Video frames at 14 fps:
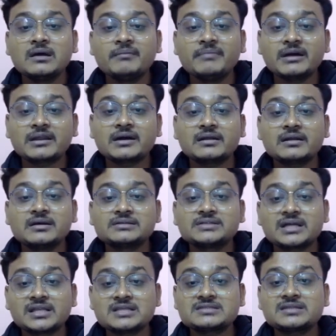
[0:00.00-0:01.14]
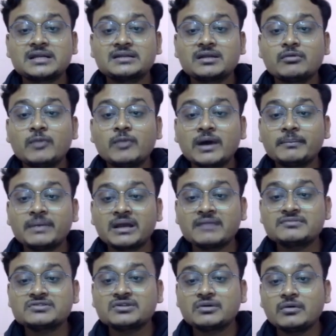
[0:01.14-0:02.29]
Parker, suggests that the work,
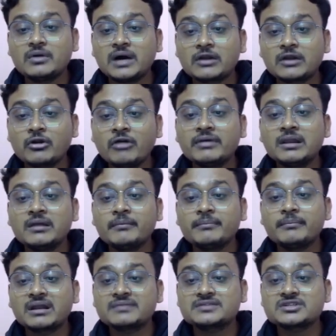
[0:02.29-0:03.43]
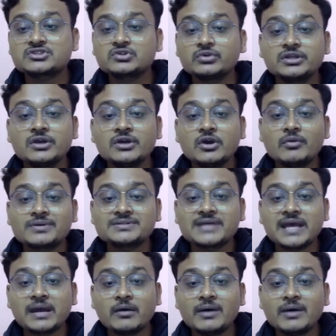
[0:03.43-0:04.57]
perhaps a novel, perhaps a story, was
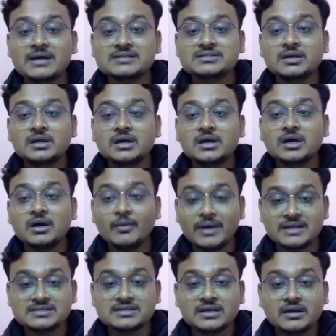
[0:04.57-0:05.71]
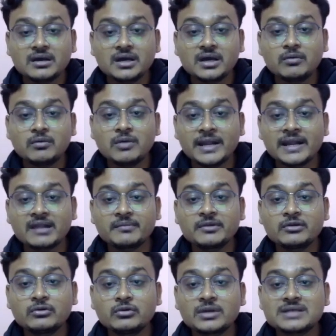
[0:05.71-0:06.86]
what had been
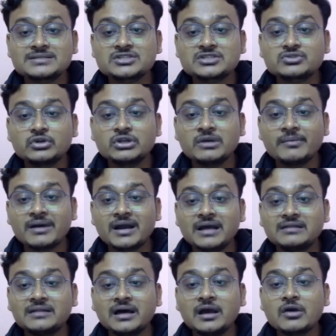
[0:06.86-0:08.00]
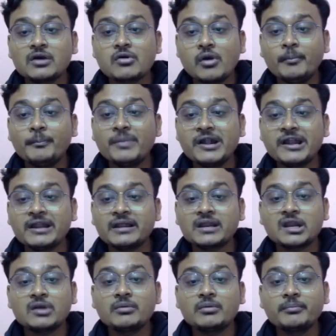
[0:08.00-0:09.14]
known as the story of Agatha, completed
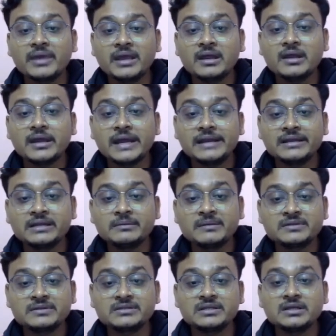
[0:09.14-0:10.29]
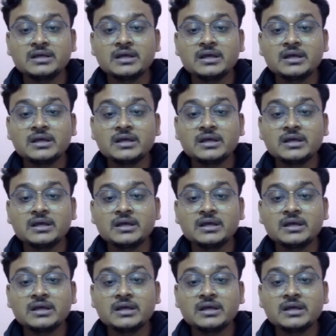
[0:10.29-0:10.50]
around May 1853.